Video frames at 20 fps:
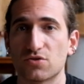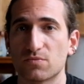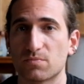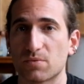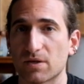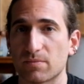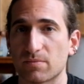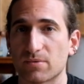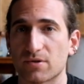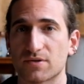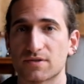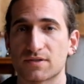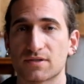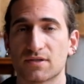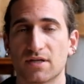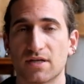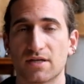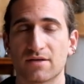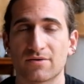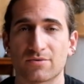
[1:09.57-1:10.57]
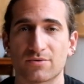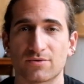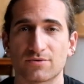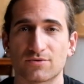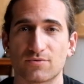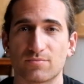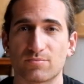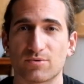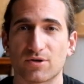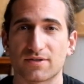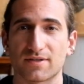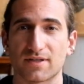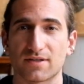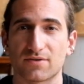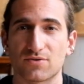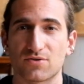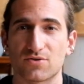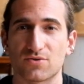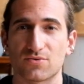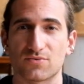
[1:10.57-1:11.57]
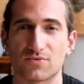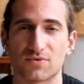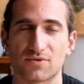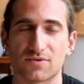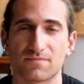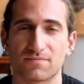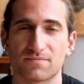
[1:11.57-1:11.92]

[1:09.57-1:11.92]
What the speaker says: papers in order to protect the shoes.